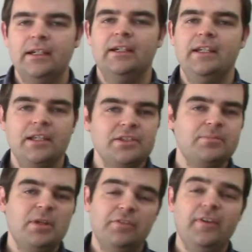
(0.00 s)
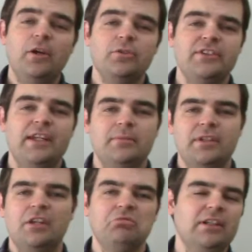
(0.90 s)
It can just be a final statement
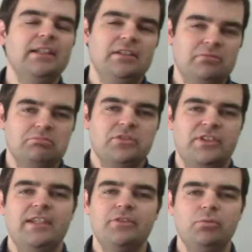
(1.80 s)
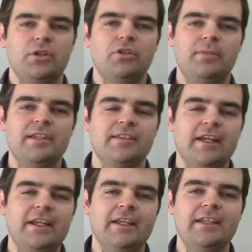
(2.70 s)
that really says what you've been
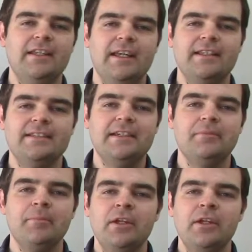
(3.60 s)
saying in the essay.